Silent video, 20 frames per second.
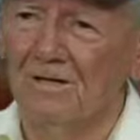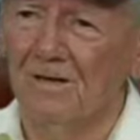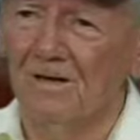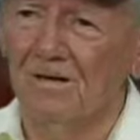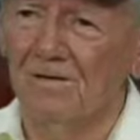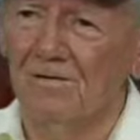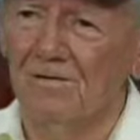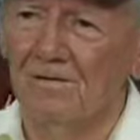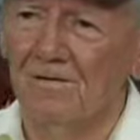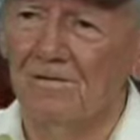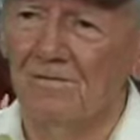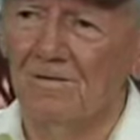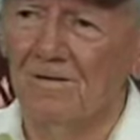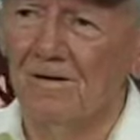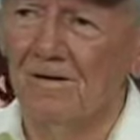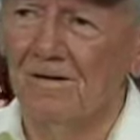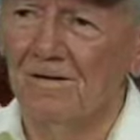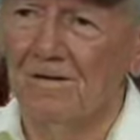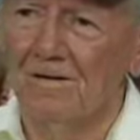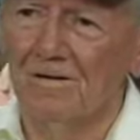gun
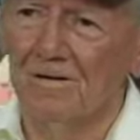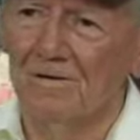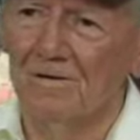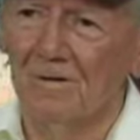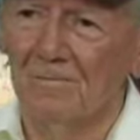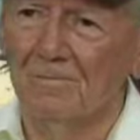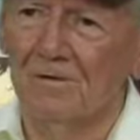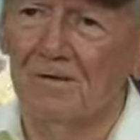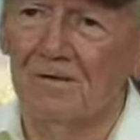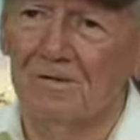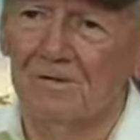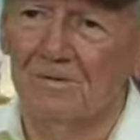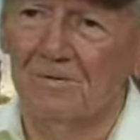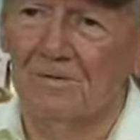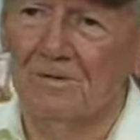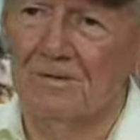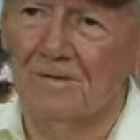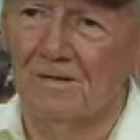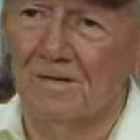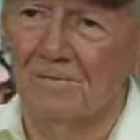fire, you know, the bullets
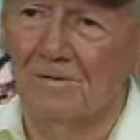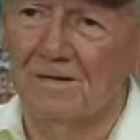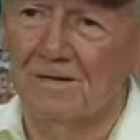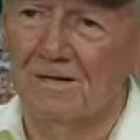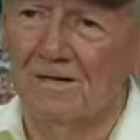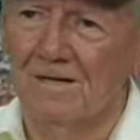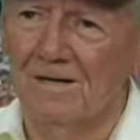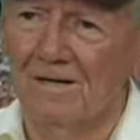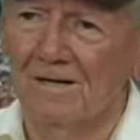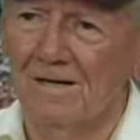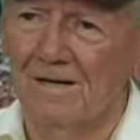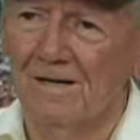were coming. And...